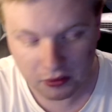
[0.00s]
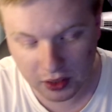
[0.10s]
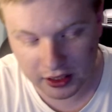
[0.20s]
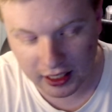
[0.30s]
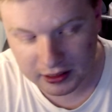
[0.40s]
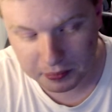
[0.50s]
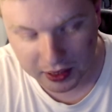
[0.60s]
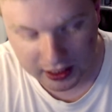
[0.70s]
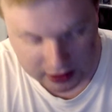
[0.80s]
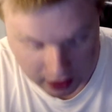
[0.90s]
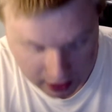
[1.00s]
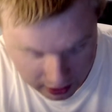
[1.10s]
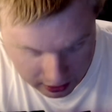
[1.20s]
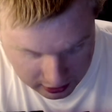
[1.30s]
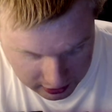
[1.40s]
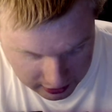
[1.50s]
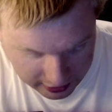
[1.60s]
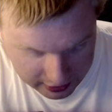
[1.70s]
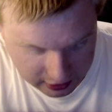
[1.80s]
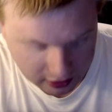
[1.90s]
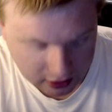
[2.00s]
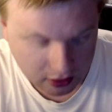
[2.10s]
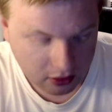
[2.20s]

But that depicts leather